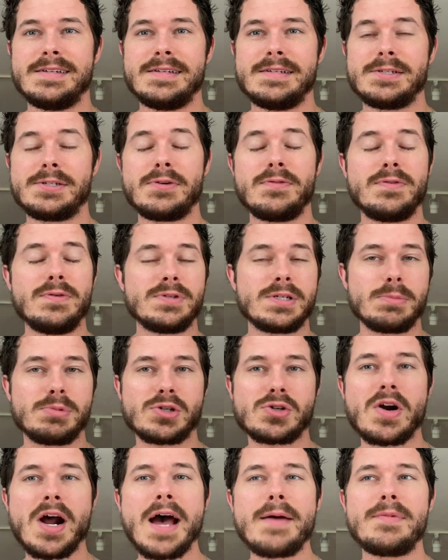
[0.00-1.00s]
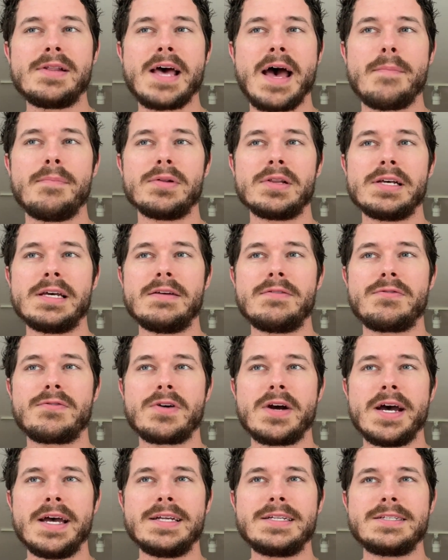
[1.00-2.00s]
So if you subscribe to that belief,
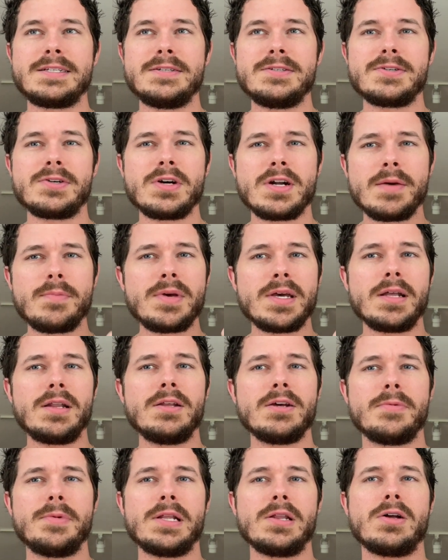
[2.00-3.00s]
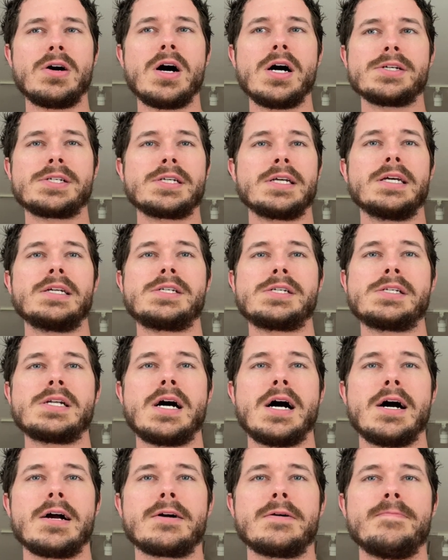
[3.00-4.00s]
right, you're going to be a little bit lost and get
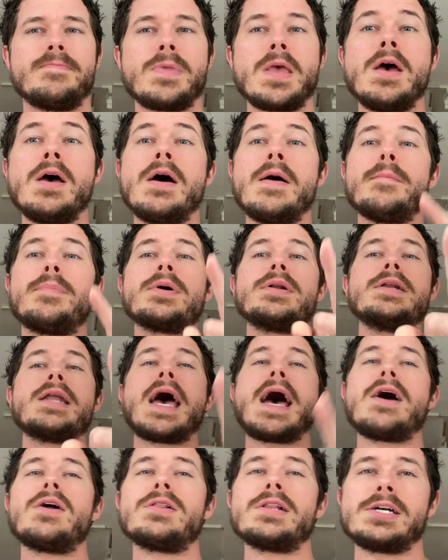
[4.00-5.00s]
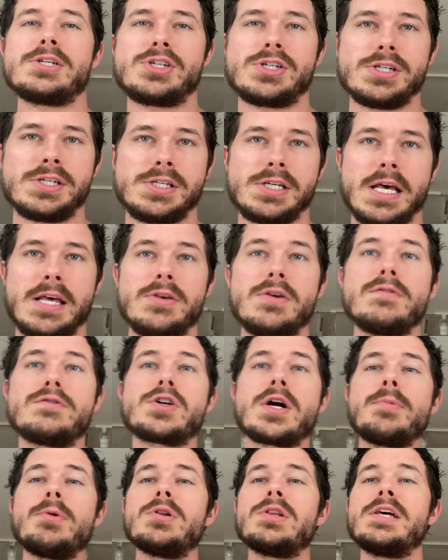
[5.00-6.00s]
stuck. But now let's just say you have
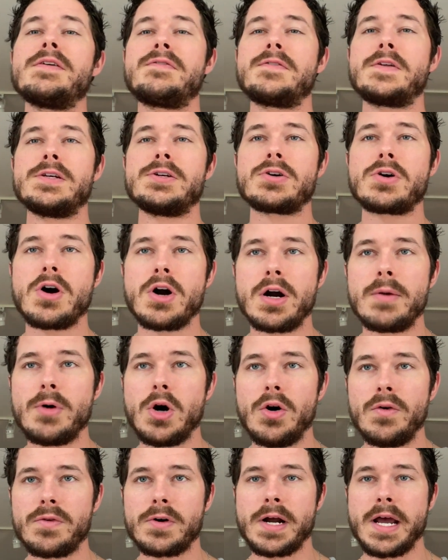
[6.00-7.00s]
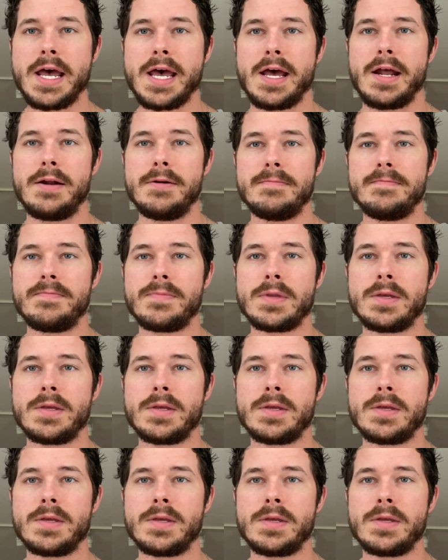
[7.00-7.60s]
trouble lifting your arm overhead.